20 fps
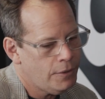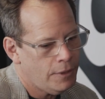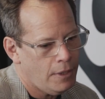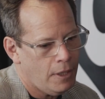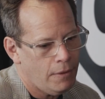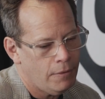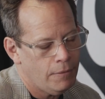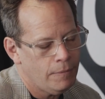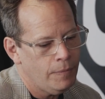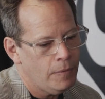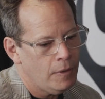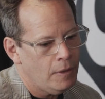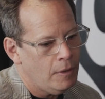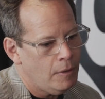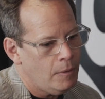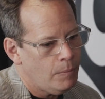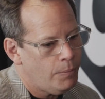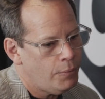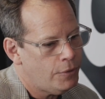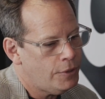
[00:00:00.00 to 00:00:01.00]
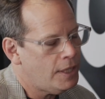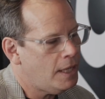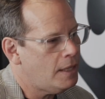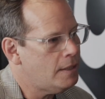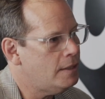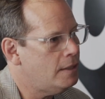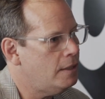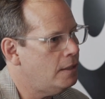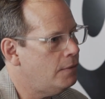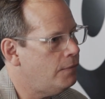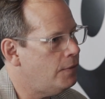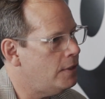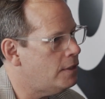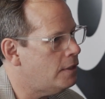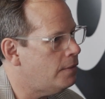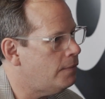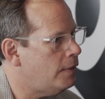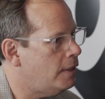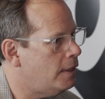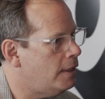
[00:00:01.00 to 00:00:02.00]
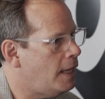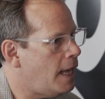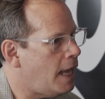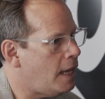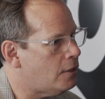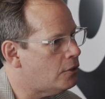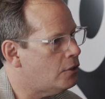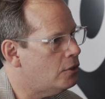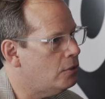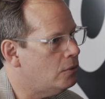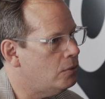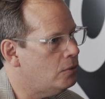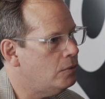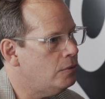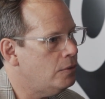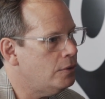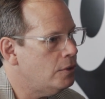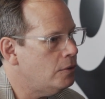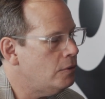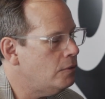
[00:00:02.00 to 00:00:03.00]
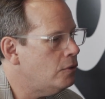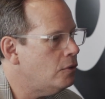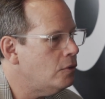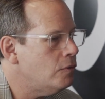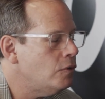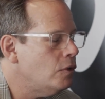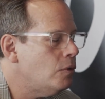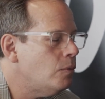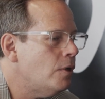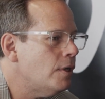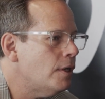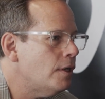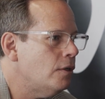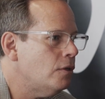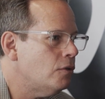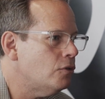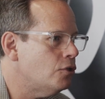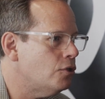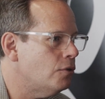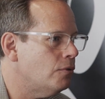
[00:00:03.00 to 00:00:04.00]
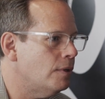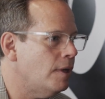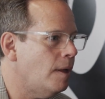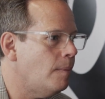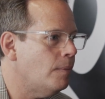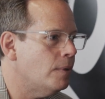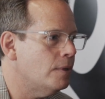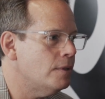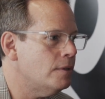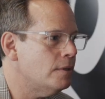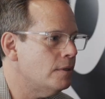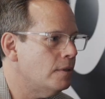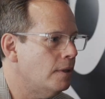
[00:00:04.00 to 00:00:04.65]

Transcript: So projected vis-a-vis actuals, you're working on truer numbers,